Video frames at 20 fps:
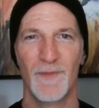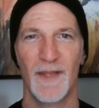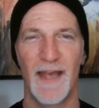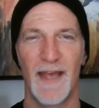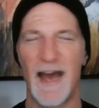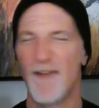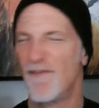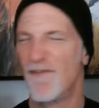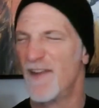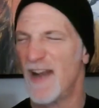
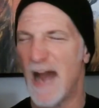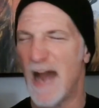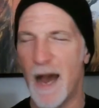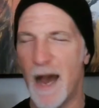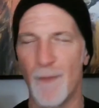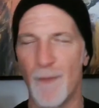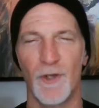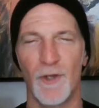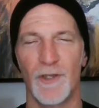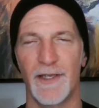how
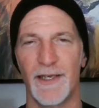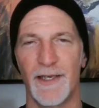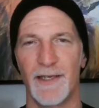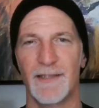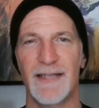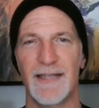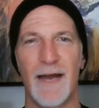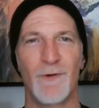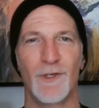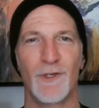phenomenal he
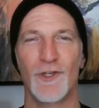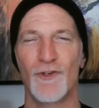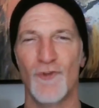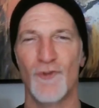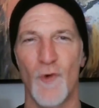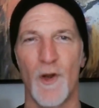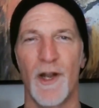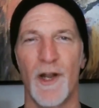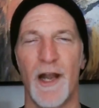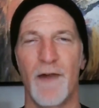is, how
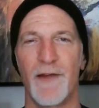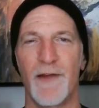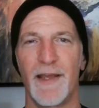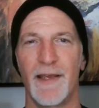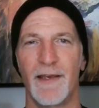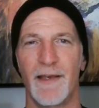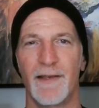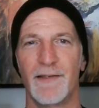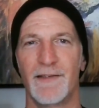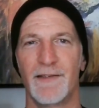extraordinary he
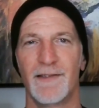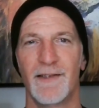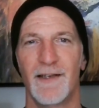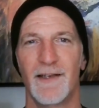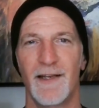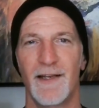is,